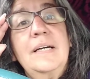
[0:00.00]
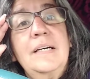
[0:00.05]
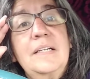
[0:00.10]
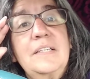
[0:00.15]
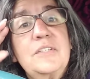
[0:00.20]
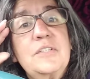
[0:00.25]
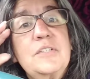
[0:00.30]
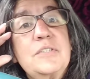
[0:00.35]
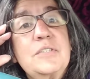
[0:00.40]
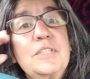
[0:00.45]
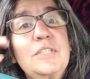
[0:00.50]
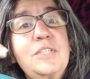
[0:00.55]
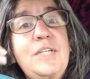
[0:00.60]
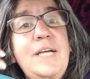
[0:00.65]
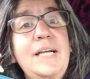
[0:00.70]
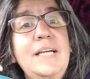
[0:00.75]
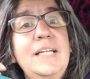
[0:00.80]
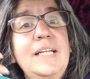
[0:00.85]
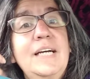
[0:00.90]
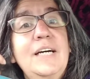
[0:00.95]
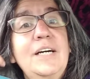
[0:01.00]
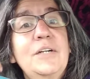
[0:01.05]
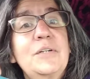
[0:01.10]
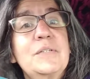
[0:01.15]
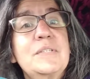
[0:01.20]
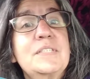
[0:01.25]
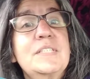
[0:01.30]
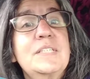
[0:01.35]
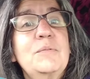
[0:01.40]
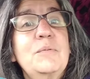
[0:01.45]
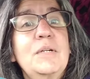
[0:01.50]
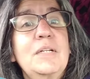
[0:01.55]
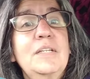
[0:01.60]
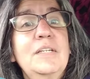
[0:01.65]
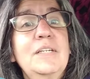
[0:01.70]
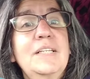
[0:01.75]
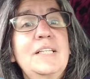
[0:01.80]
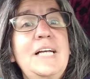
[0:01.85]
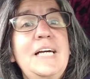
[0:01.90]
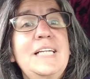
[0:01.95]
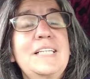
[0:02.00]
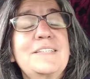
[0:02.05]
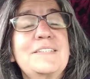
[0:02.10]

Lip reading: just to check it out and see what it looked like,